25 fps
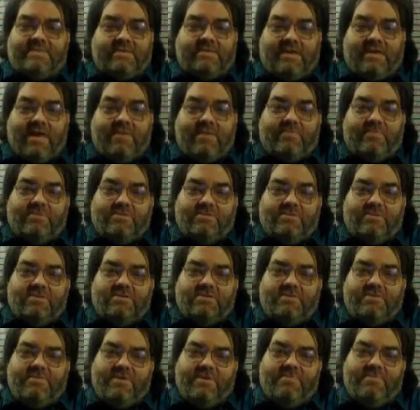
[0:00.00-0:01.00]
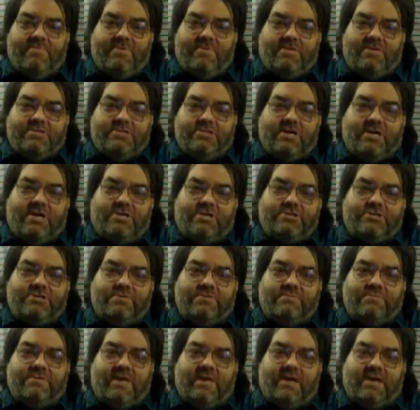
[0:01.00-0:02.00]
governor and the people in charge
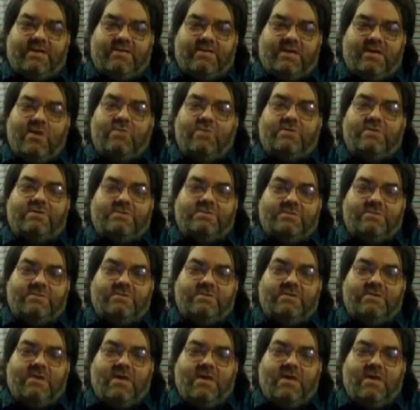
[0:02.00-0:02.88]
should have taken notice.